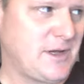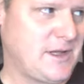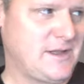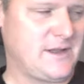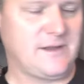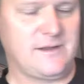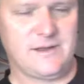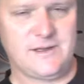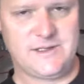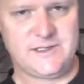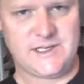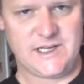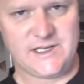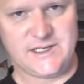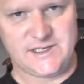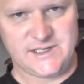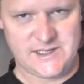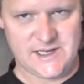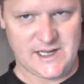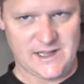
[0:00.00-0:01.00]
but
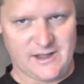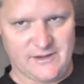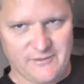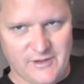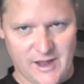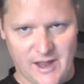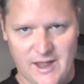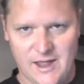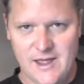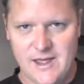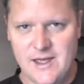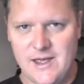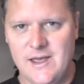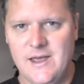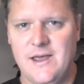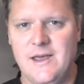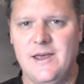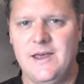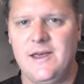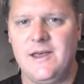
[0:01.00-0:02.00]
c'est la vie.
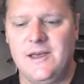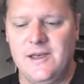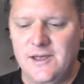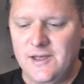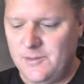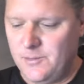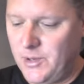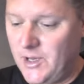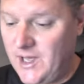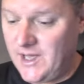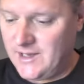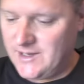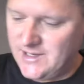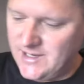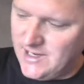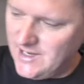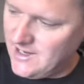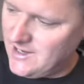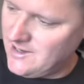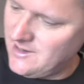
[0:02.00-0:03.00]
But
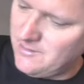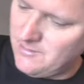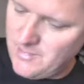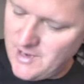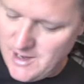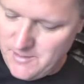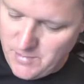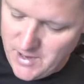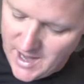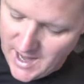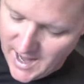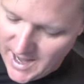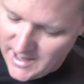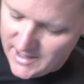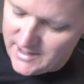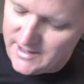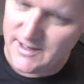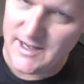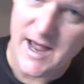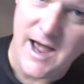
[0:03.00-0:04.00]
my
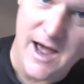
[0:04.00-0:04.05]
pack